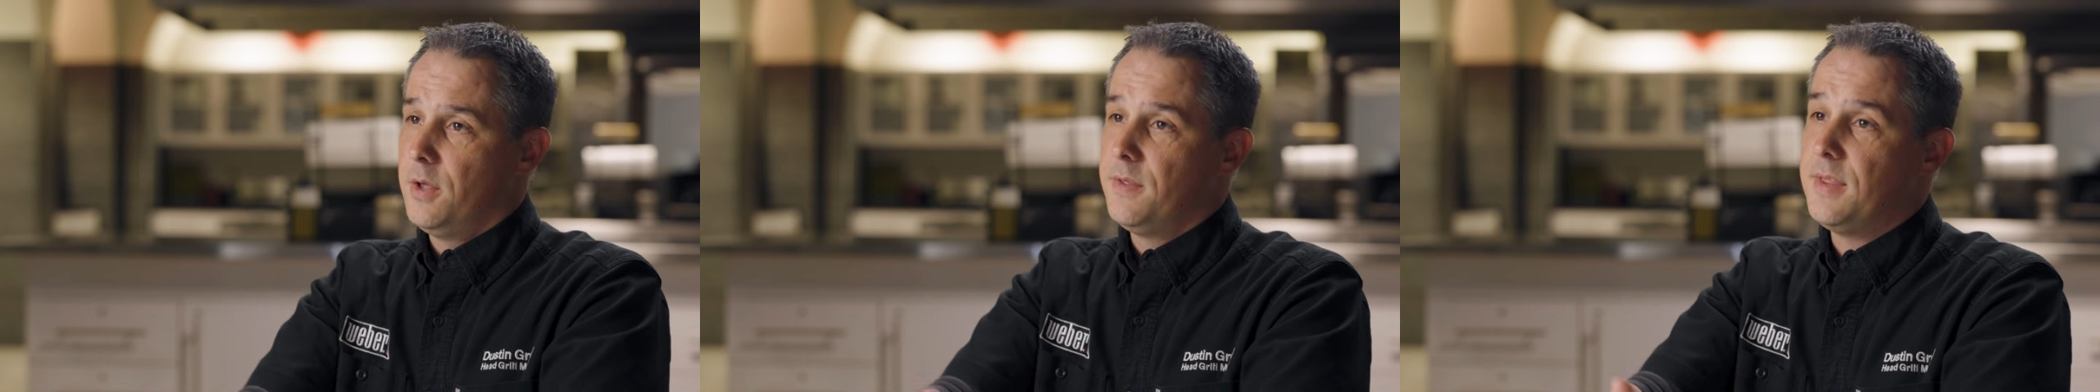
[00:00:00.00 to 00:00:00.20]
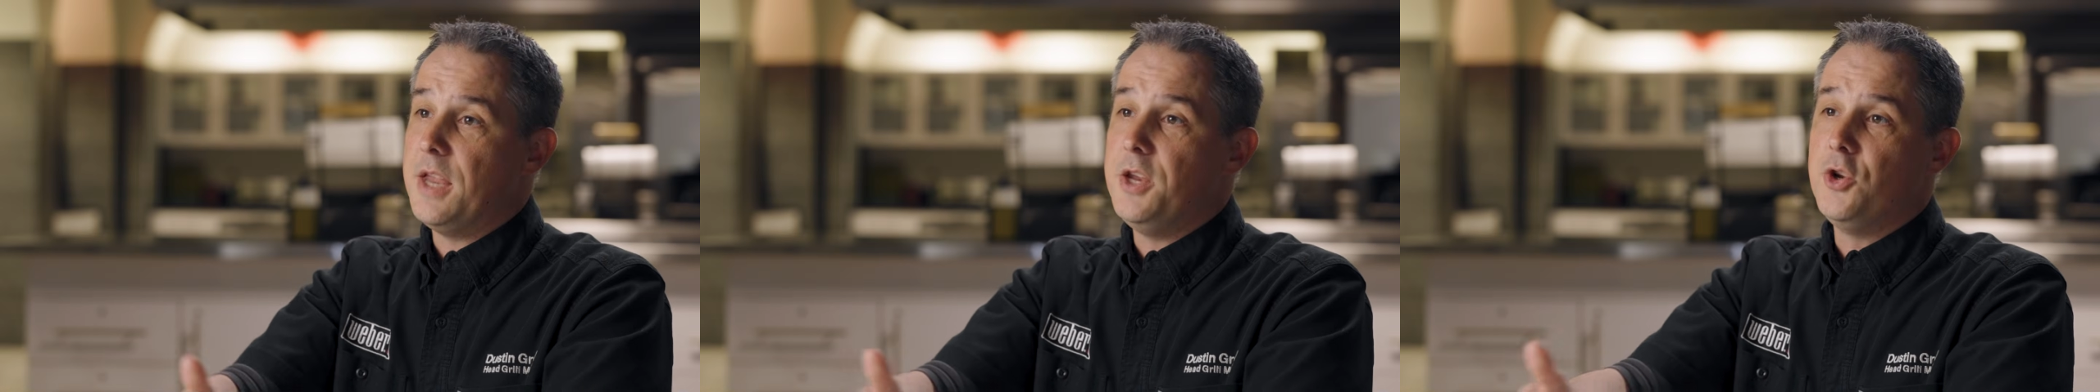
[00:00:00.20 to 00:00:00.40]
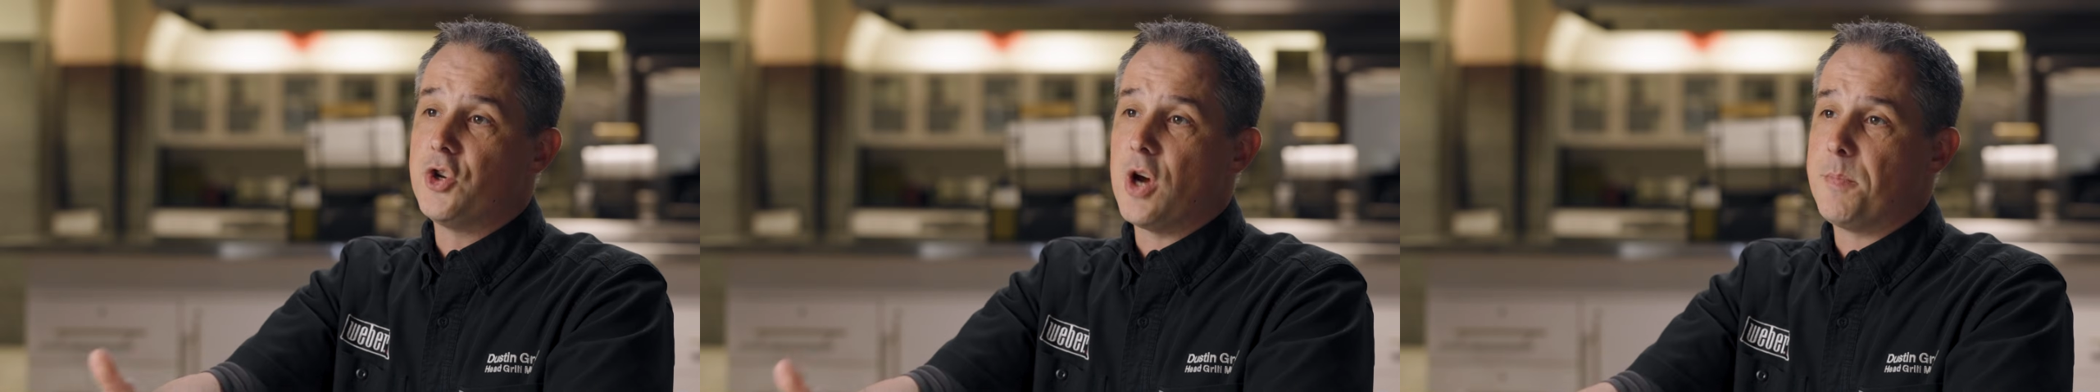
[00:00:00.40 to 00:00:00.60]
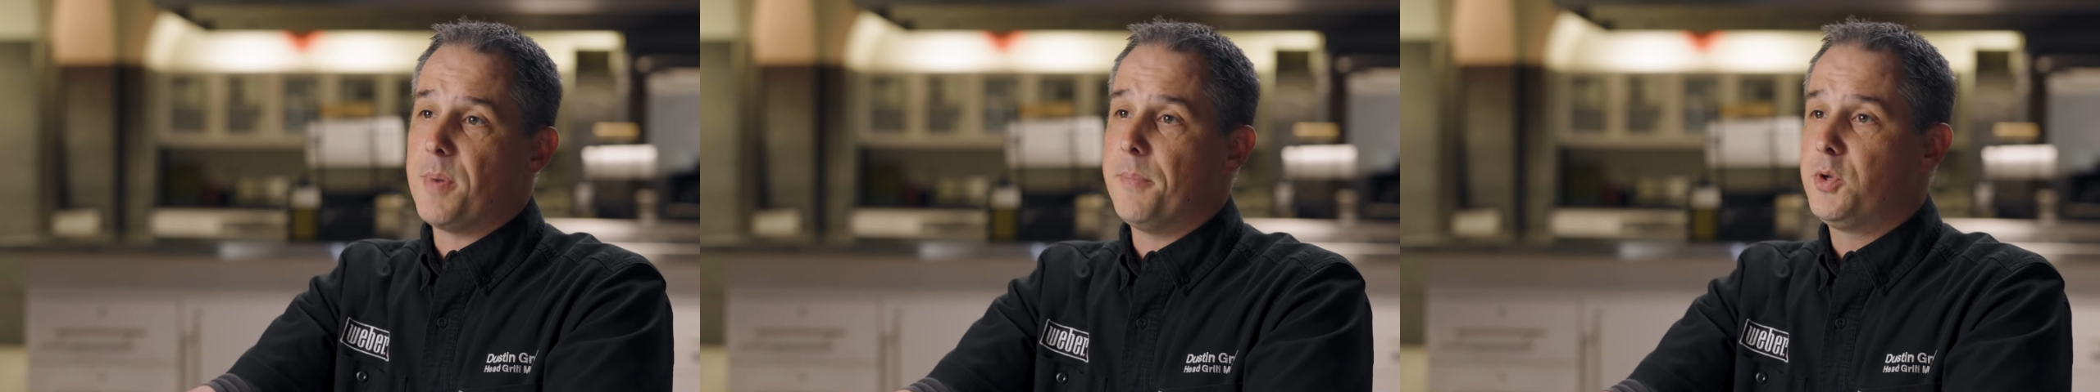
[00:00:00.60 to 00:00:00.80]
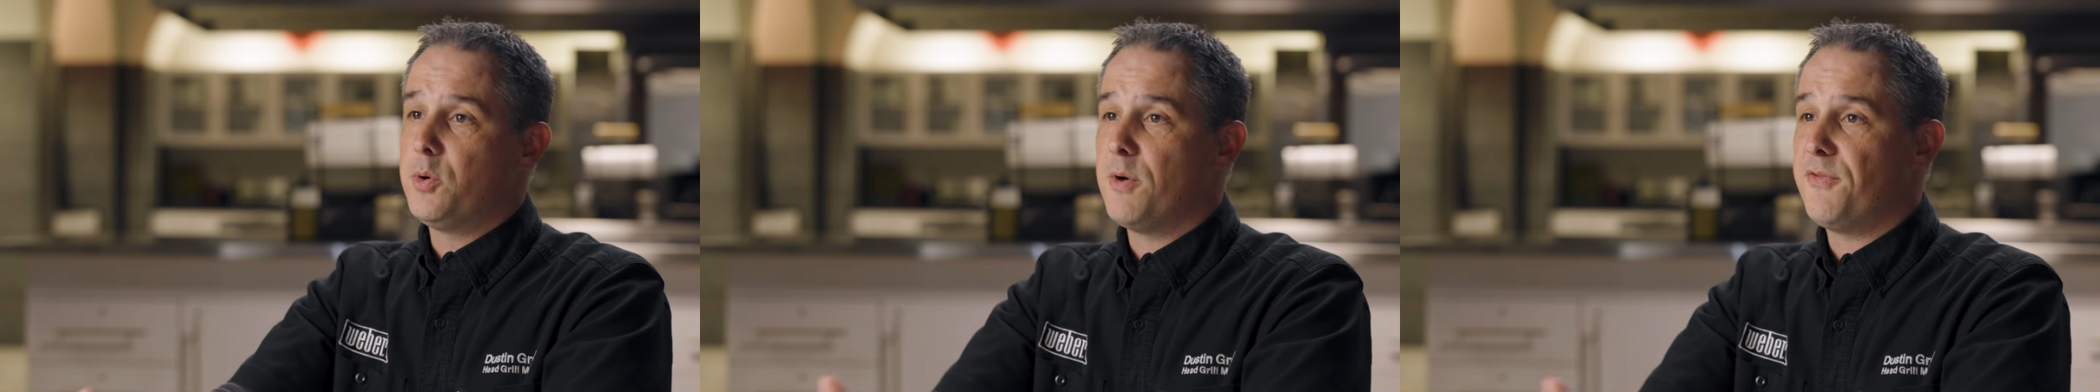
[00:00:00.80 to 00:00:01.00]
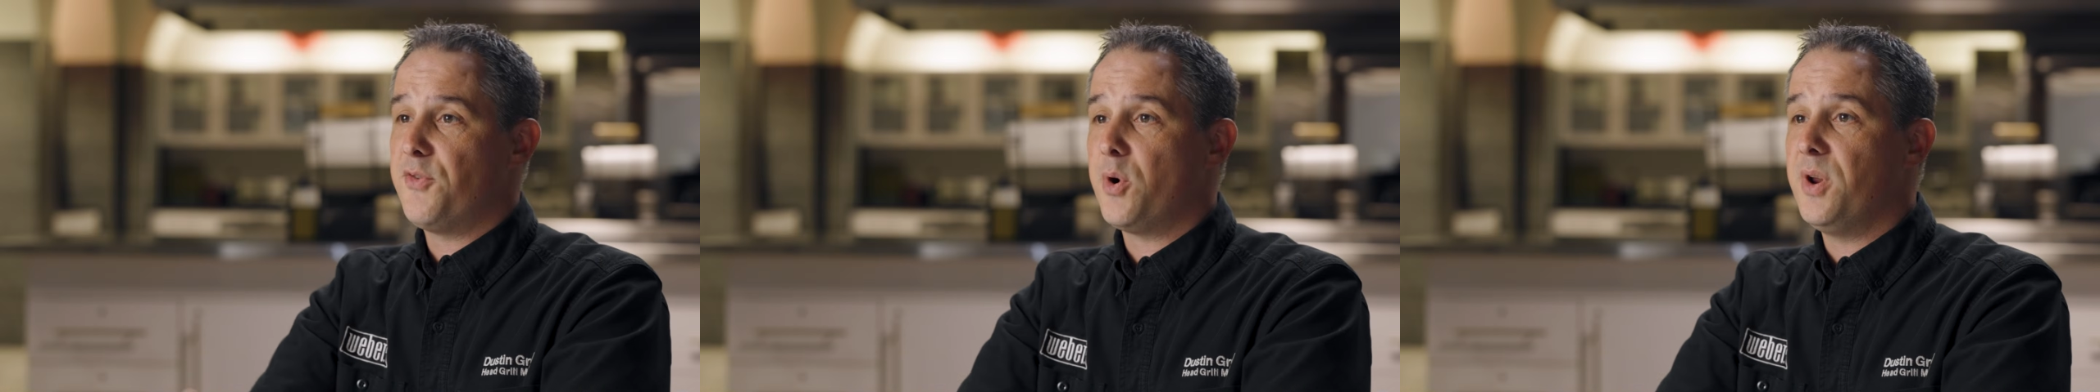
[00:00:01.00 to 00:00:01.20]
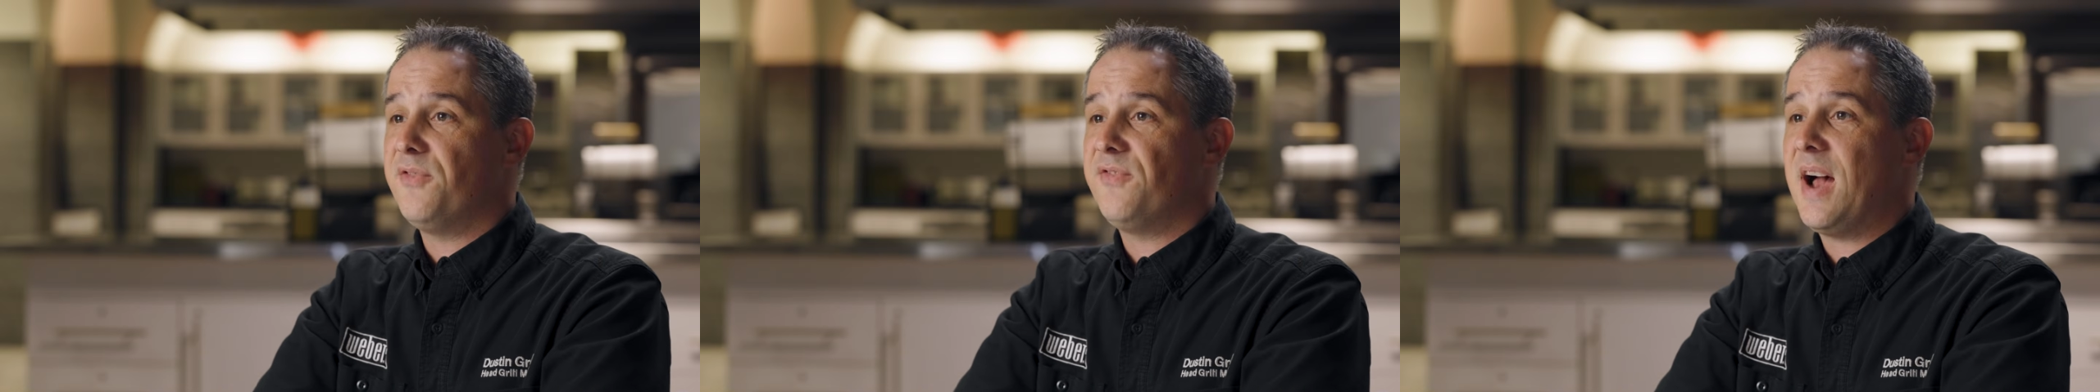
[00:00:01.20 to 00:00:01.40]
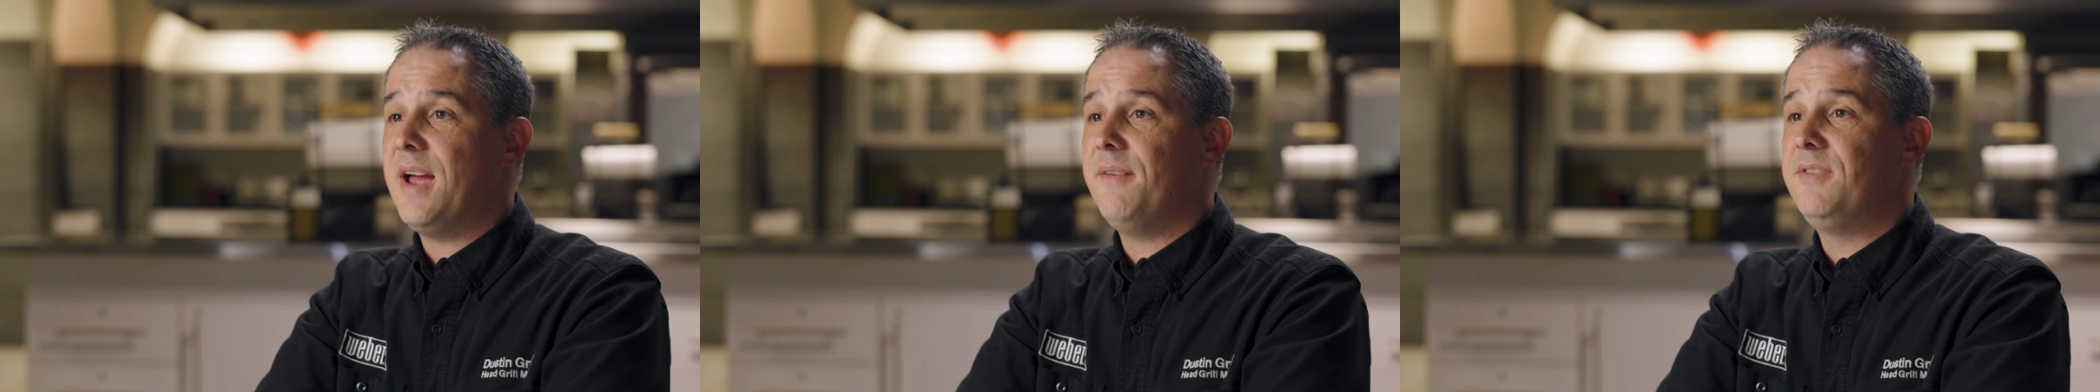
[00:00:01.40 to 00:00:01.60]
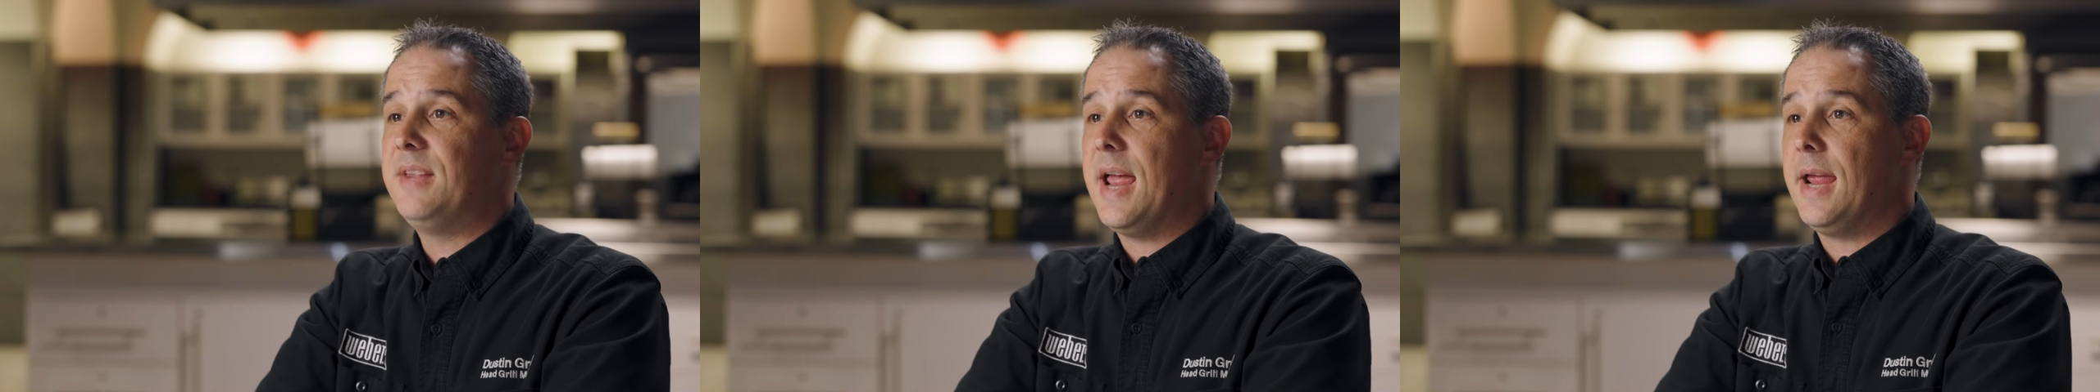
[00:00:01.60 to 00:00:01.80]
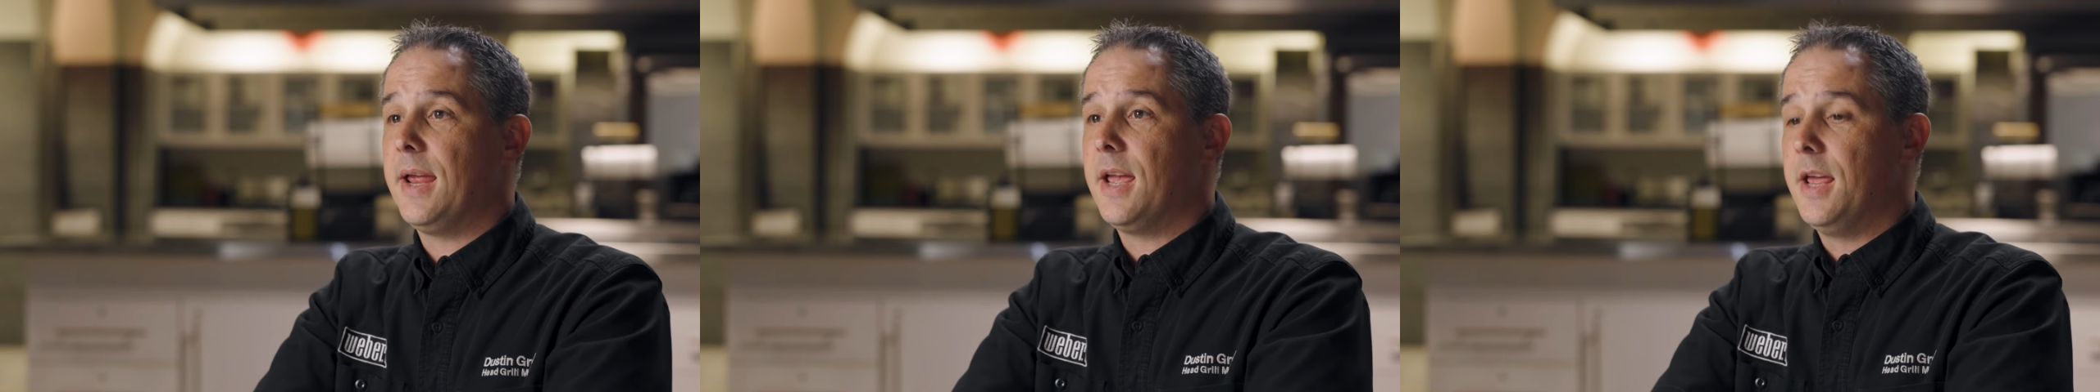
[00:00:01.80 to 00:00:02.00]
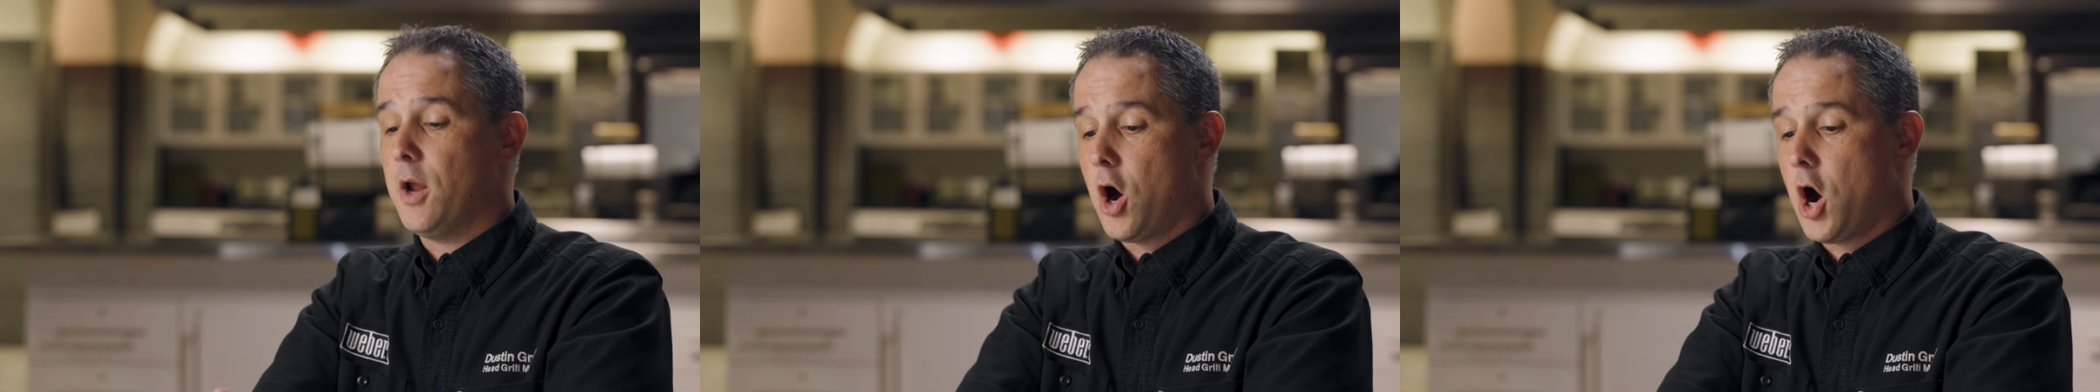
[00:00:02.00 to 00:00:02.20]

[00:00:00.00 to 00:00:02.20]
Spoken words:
Then you jump up to a 45-day and